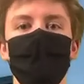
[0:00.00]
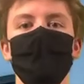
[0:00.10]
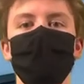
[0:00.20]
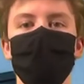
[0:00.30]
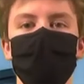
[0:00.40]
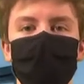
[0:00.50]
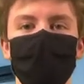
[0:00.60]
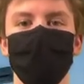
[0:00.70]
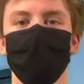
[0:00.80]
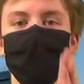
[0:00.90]

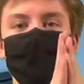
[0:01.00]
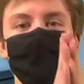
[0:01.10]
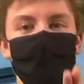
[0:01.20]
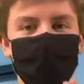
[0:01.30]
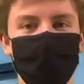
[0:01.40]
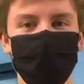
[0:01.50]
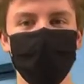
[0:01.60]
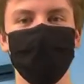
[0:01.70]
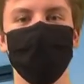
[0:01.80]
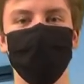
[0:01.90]
Please, please
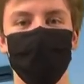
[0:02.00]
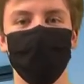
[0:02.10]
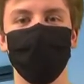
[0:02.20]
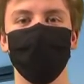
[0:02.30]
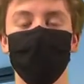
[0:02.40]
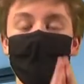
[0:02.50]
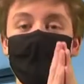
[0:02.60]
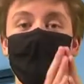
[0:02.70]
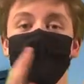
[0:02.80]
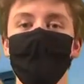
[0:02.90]
buy these. We
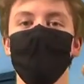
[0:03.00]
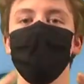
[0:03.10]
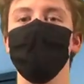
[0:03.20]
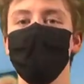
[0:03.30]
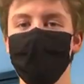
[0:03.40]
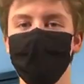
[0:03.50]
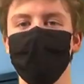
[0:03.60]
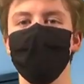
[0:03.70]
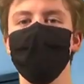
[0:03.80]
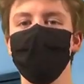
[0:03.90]
need to get rid of them.
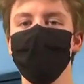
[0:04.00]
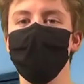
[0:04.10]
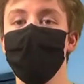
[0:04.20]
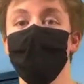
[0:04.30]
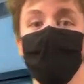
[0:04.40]
No,